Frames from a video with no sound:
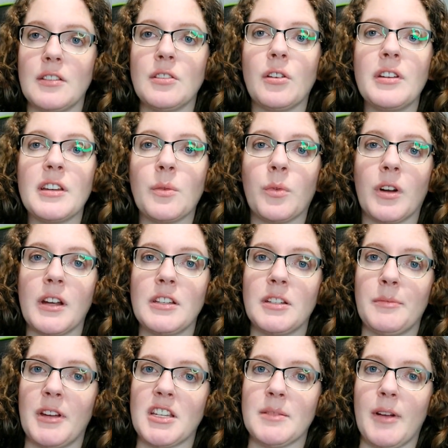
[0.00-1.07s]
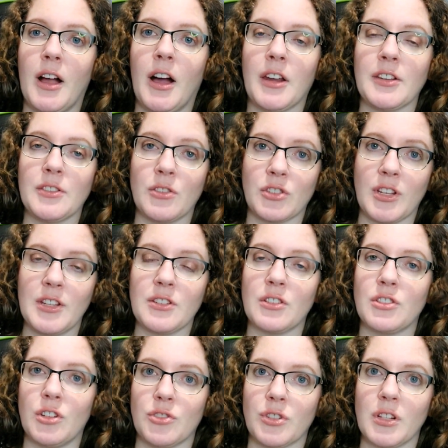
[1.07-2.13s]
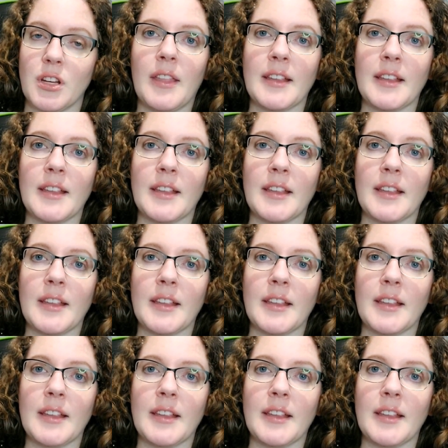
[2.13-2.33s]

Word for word: You don't need to worry too much about how to socialize your children.